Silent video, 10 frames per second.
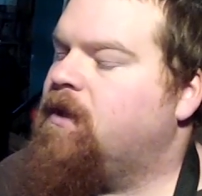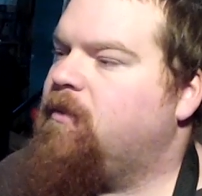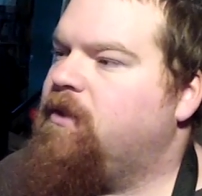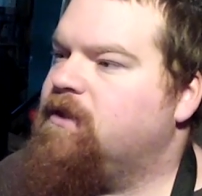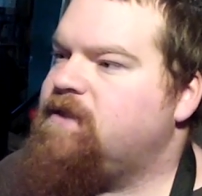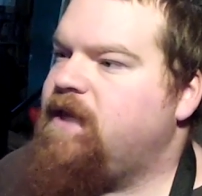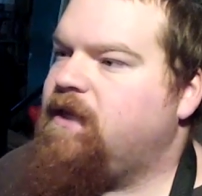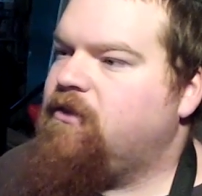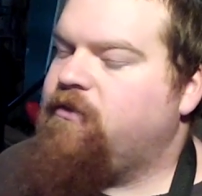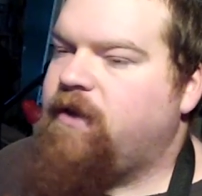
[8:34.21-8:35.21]
I'm going to
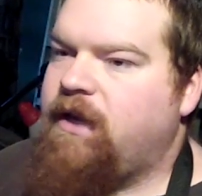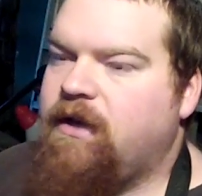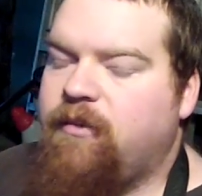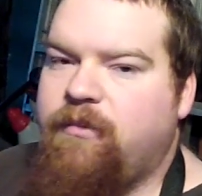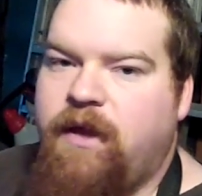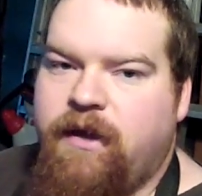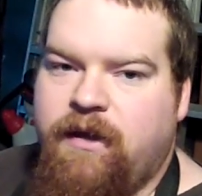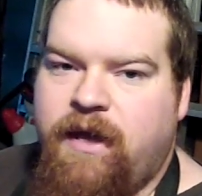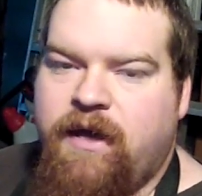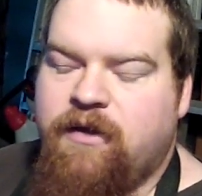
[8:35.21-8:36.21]
take and create a,
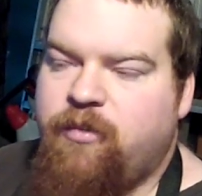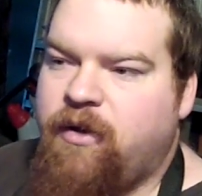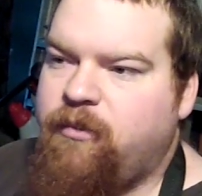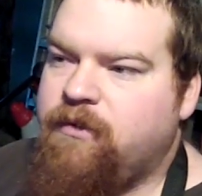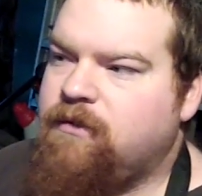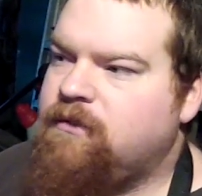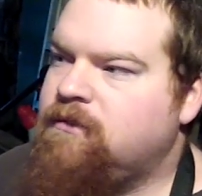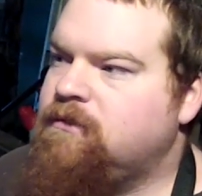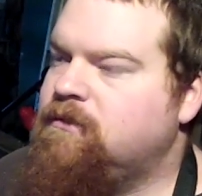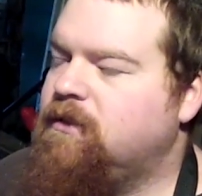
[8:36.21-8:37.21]
a hand pump.
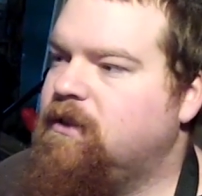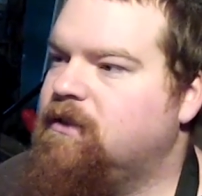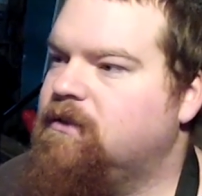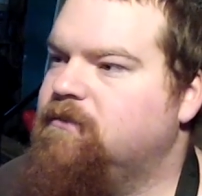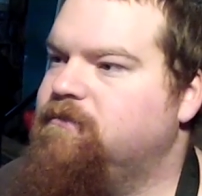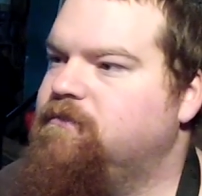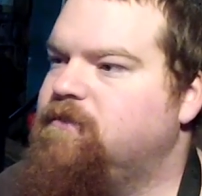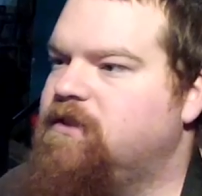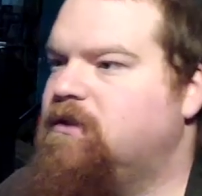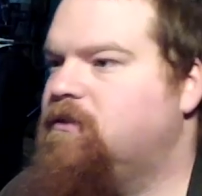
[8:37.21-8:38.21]
Um,
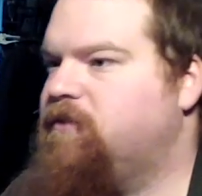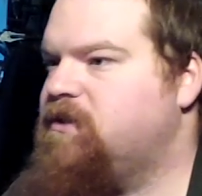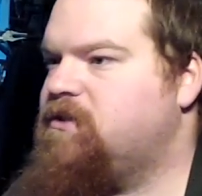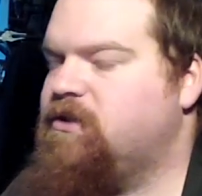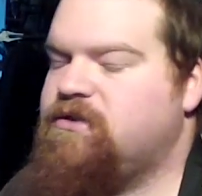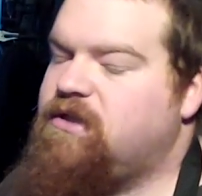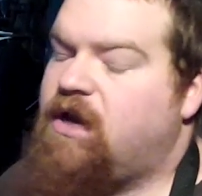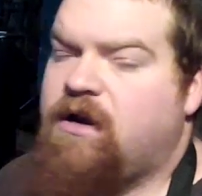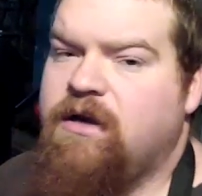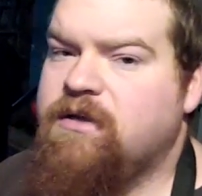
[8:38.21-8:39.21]
did a little research,
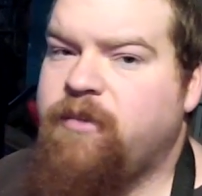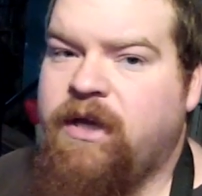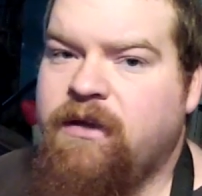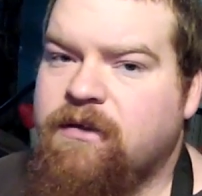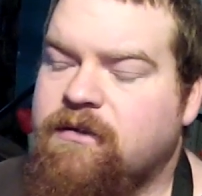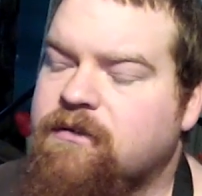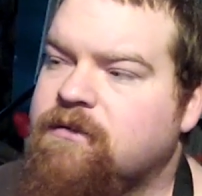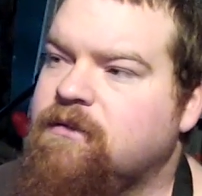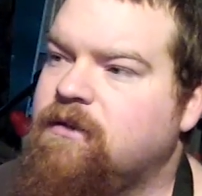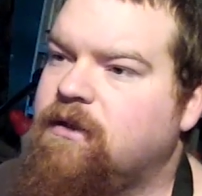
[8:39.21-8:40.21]
not hard to make.
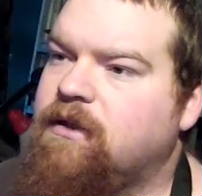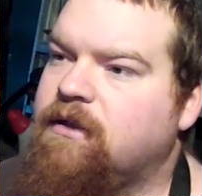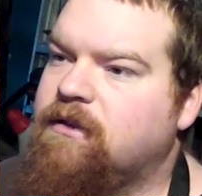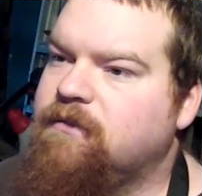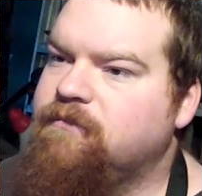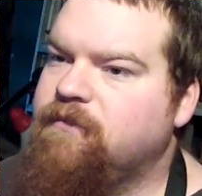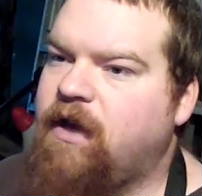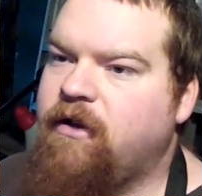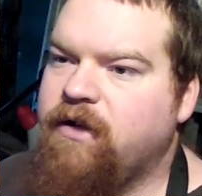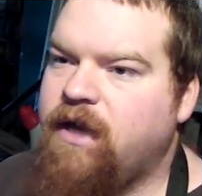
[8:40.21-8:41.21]
Um,
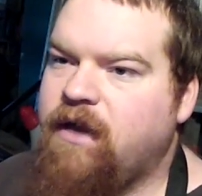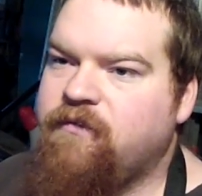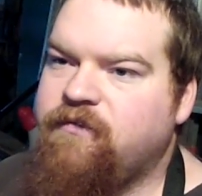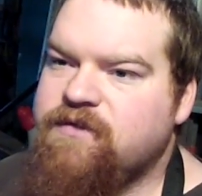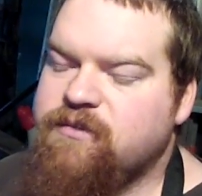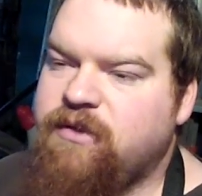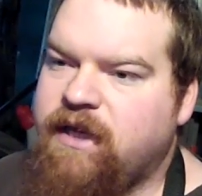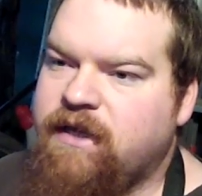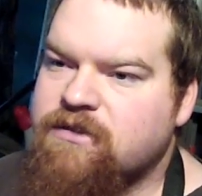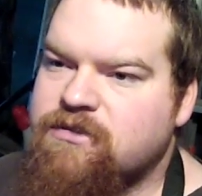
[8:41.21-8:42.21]
I already have some
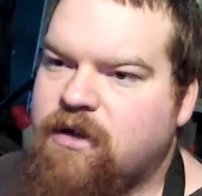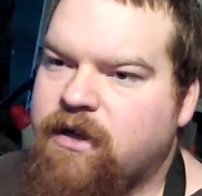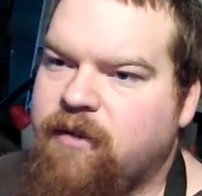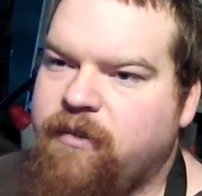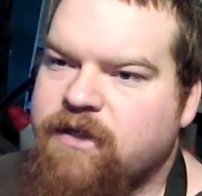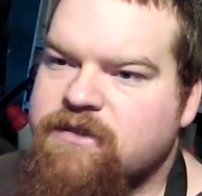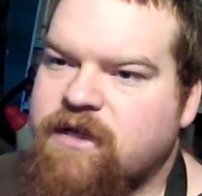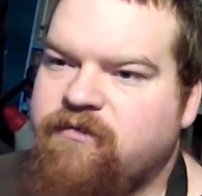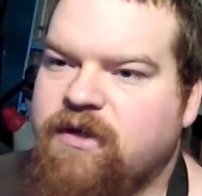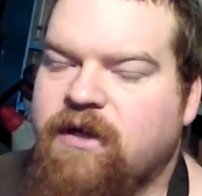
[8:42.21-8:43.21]
plans drawn up. I just
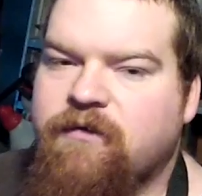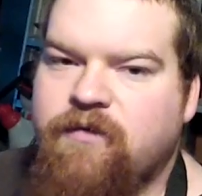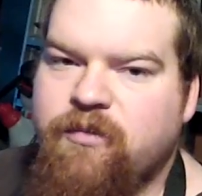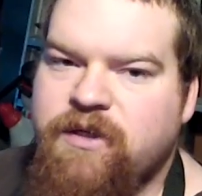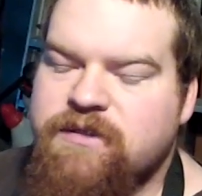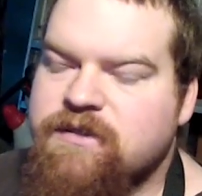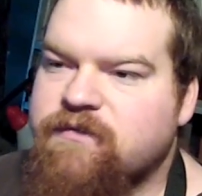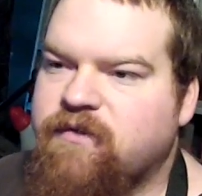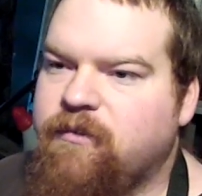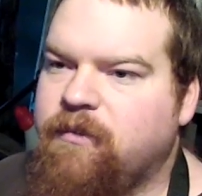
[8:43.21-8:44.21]
have to get a few pieces
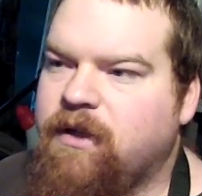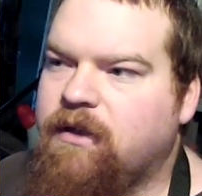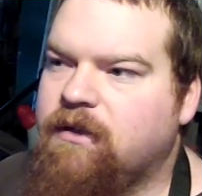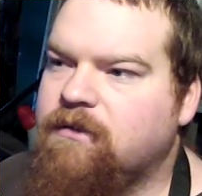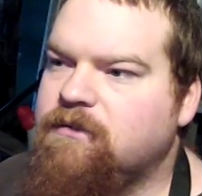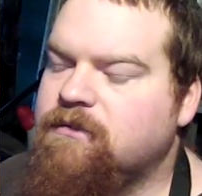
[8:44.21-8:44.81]
from, uh,